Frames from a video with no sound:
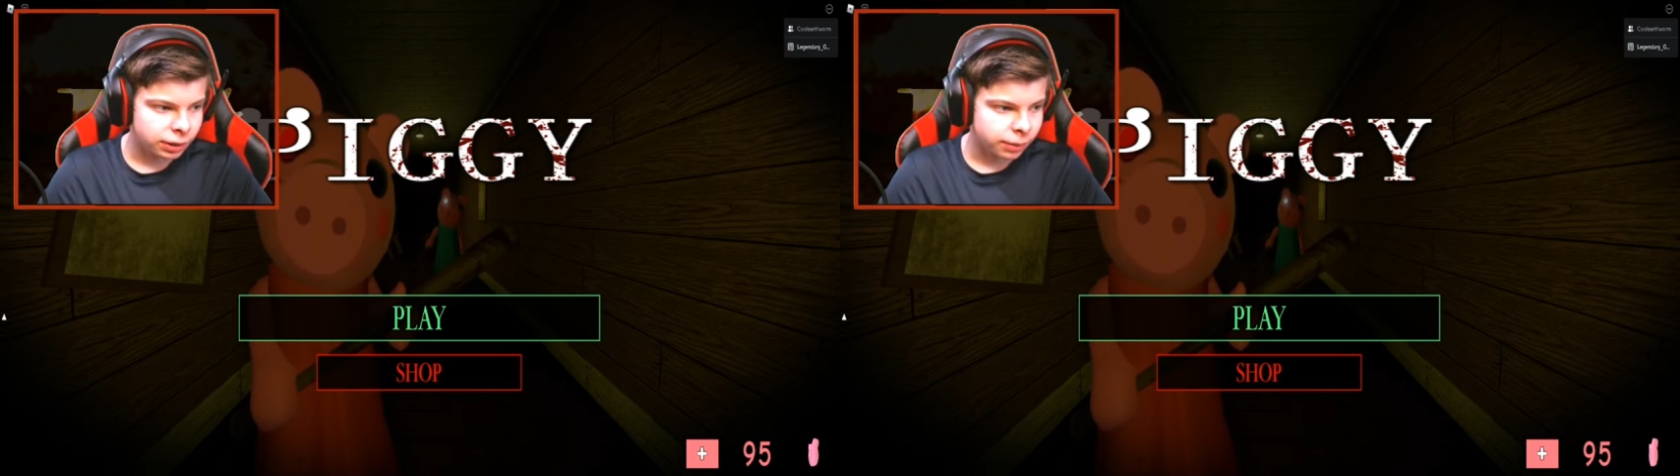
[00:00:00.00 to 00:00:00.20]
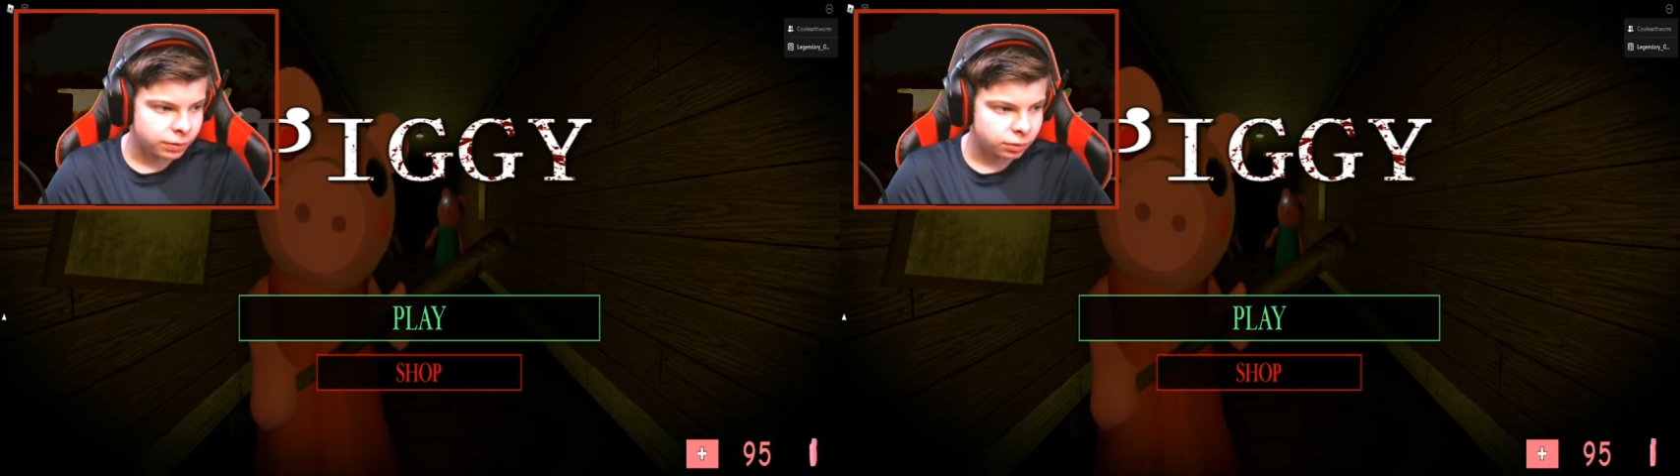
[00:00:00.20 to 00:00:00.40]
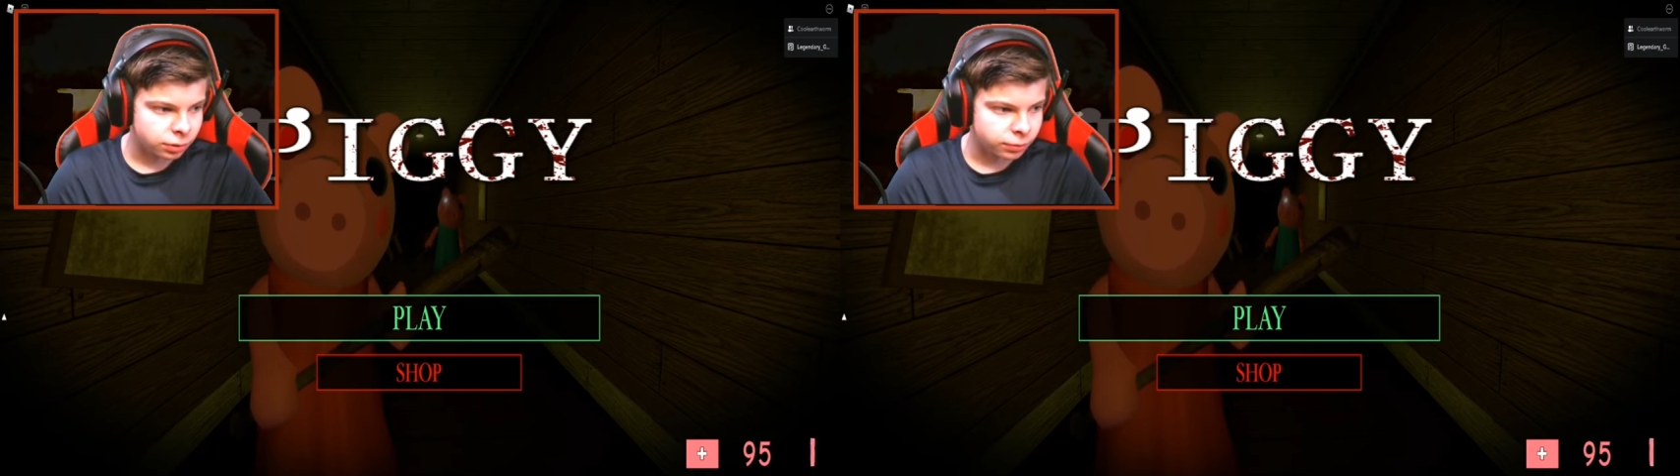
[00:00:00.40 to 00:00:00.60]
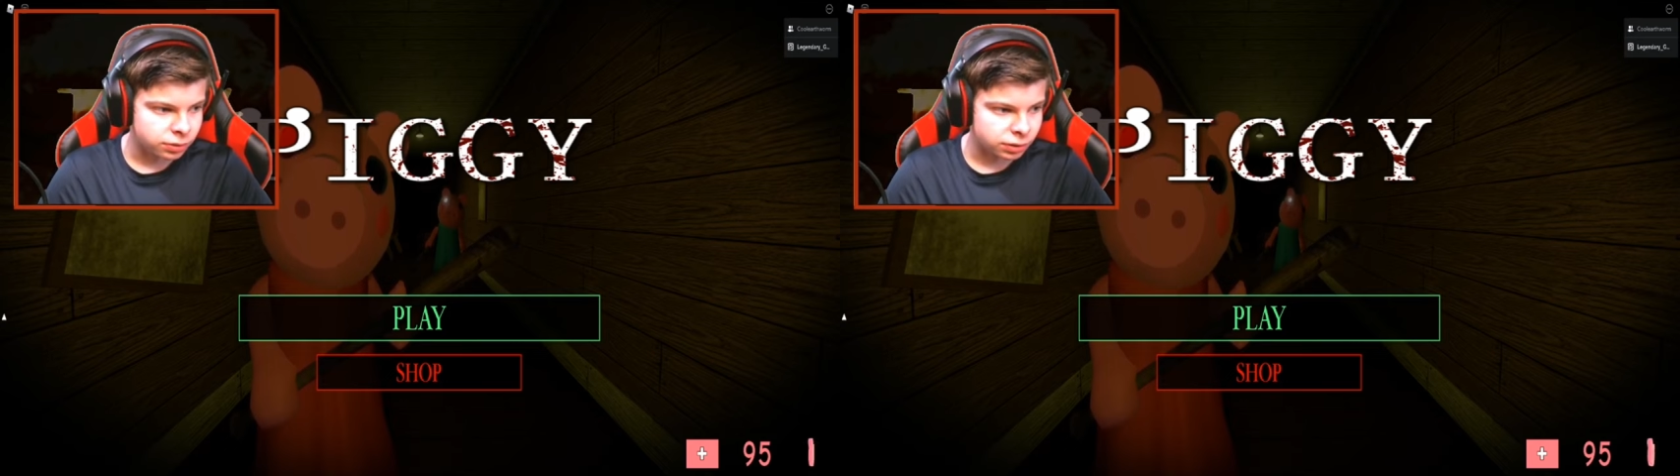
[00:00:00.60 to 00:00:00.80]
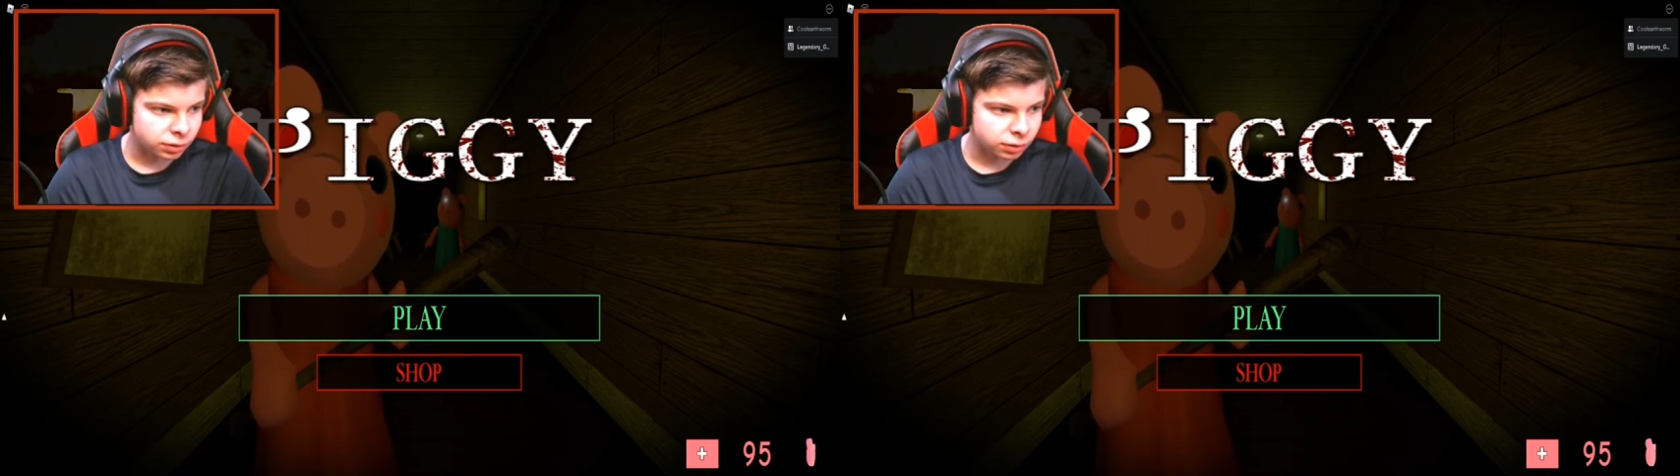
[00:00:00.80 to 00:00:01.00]
and let me turn the
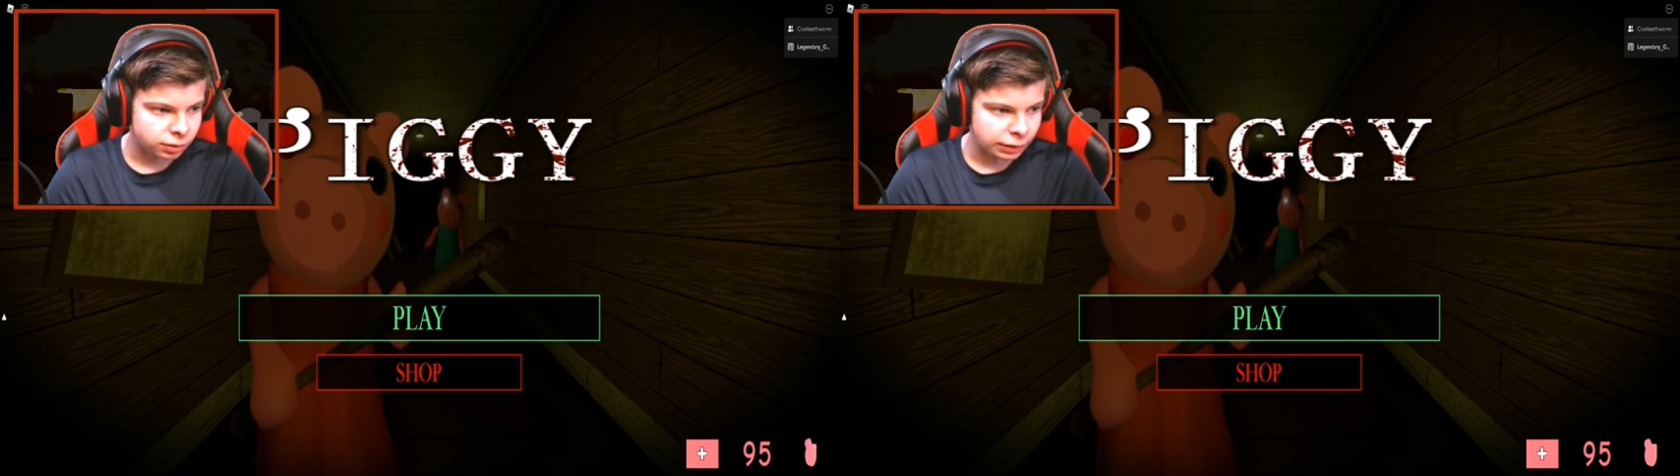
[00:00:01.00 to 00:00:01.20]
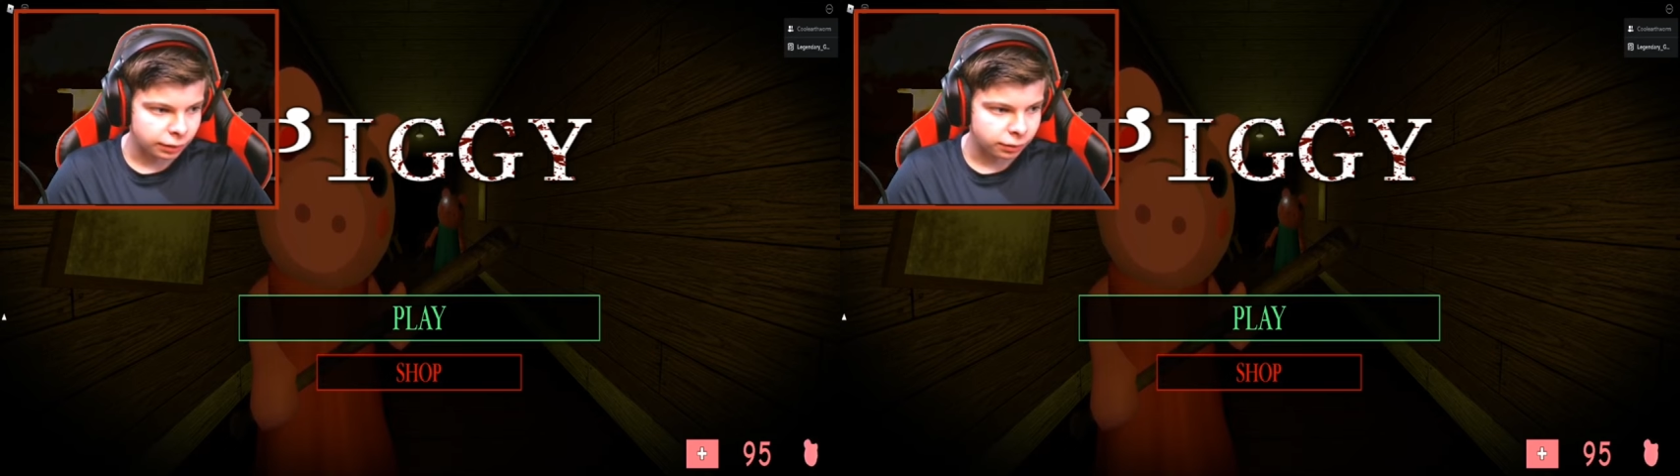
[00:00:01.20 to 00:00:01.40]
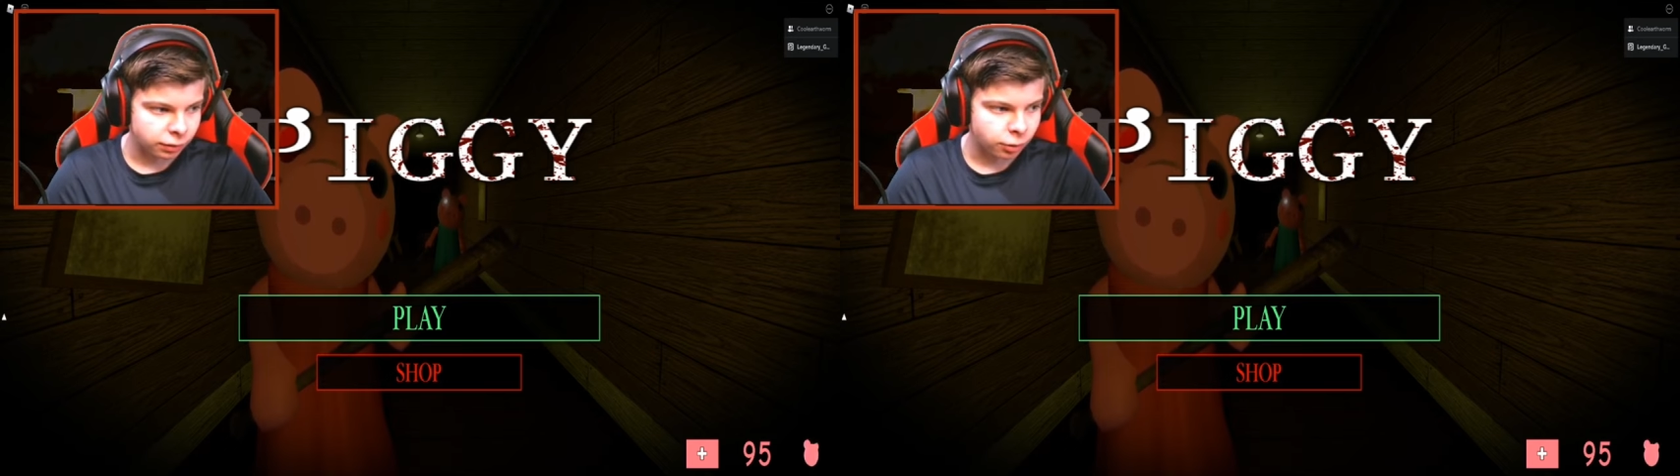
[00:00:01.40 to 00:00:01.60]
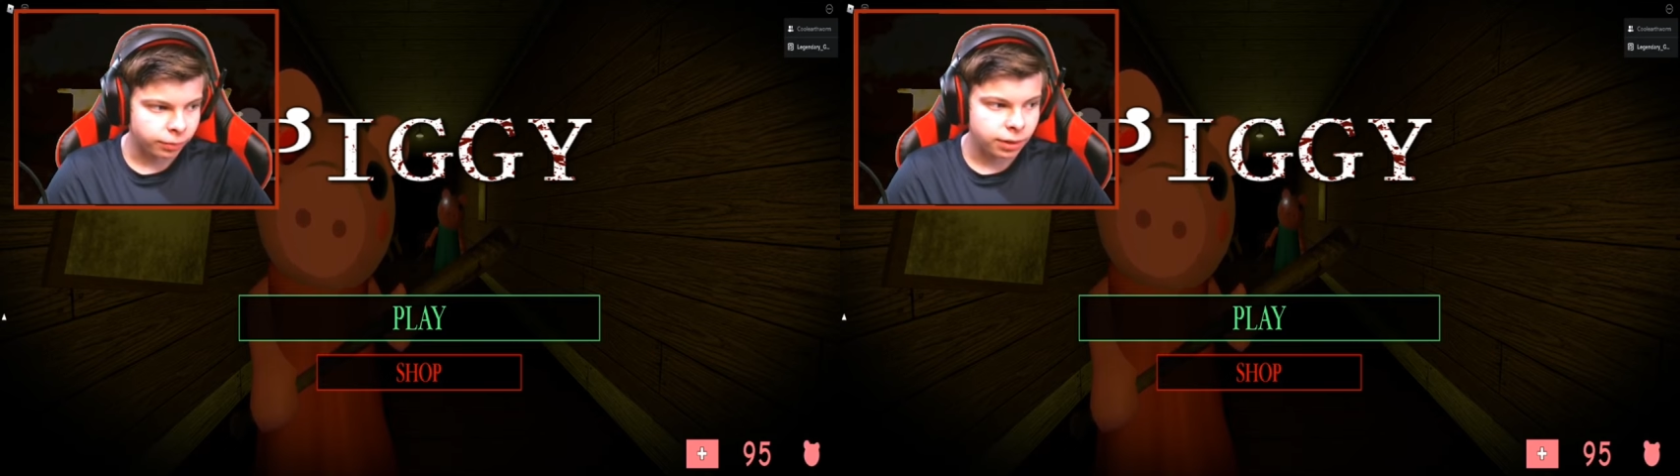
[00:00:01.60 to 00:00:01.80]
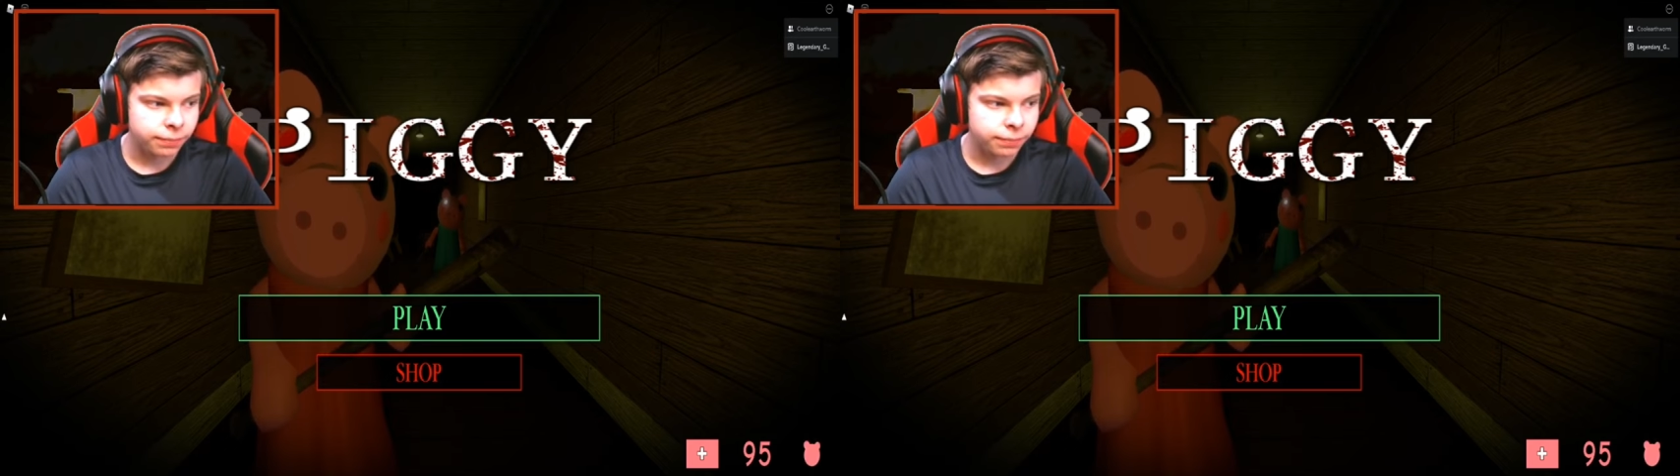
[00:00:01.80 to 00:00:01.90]
music down a little bit.